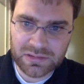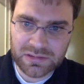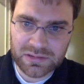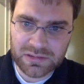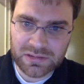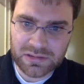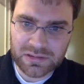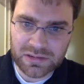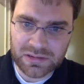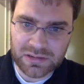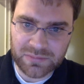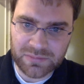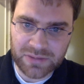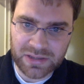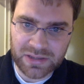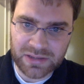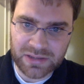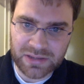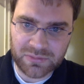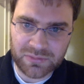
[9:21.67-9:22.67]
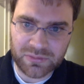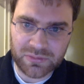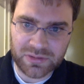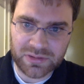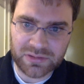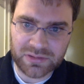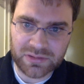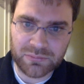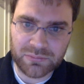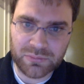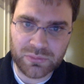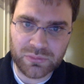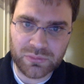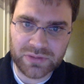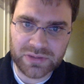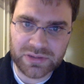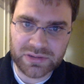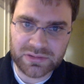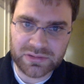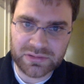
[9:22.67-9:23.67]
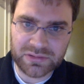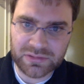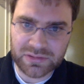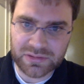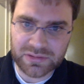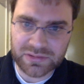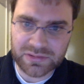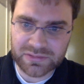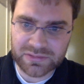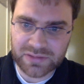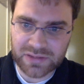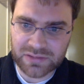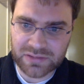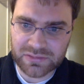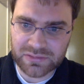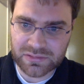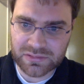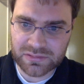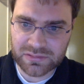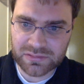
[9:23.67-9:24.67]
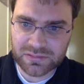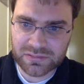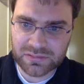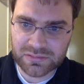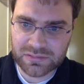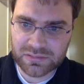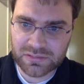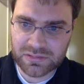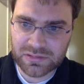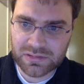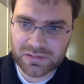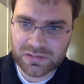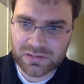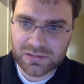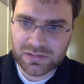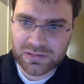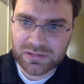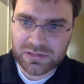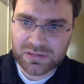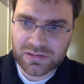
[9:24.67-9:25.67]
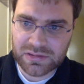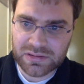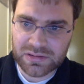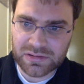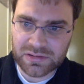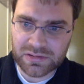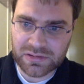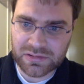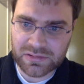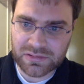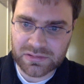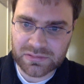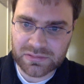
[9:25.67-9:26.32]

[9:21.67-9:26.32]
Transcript: I am going to move it to the center here.